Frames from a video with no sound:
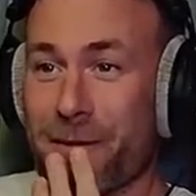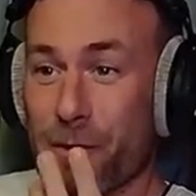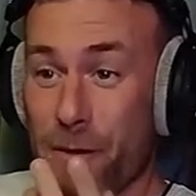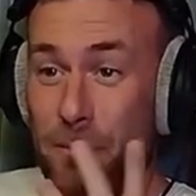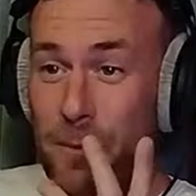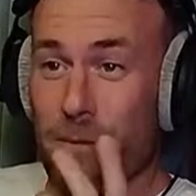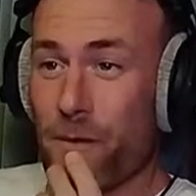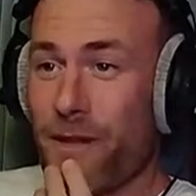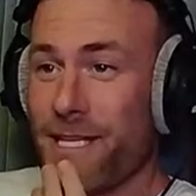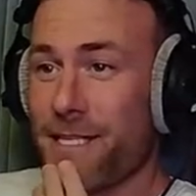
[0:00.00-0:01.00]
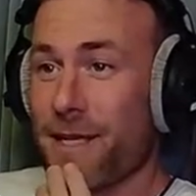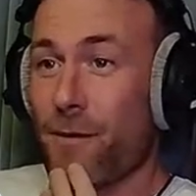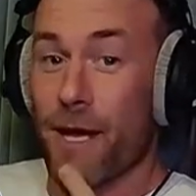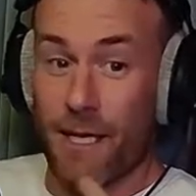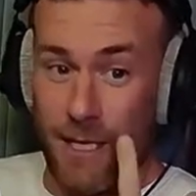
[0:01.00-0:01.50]
or tasting
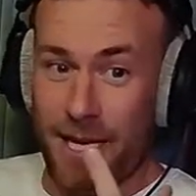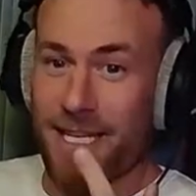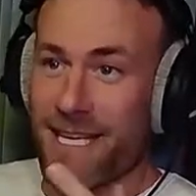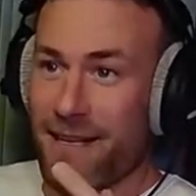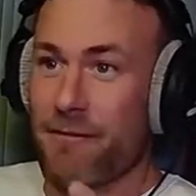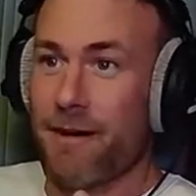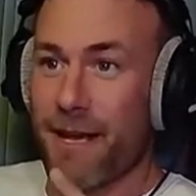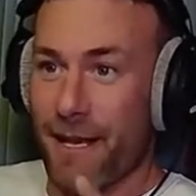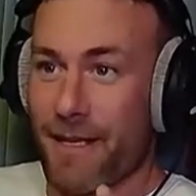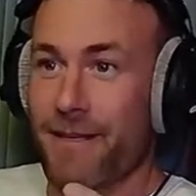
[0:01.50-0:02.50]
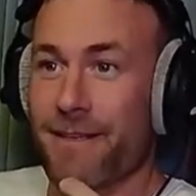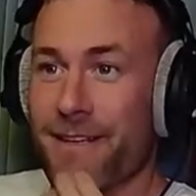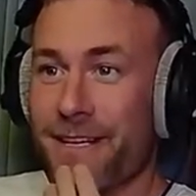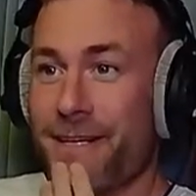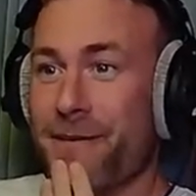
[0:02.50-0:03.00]
a wine and then identifying it,
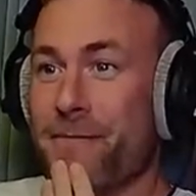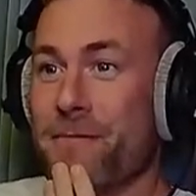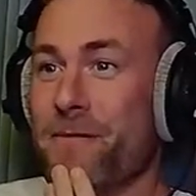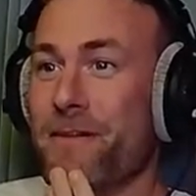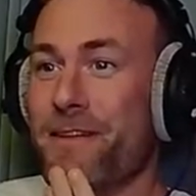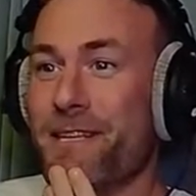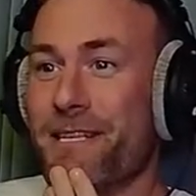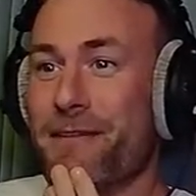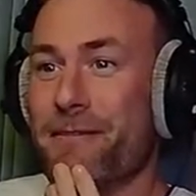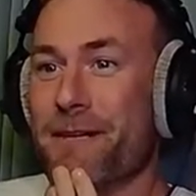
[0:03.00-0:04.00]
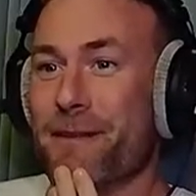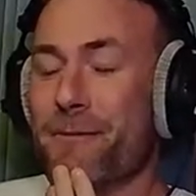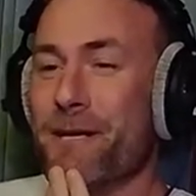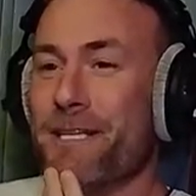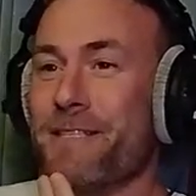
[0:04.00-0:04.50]
identifying the wine.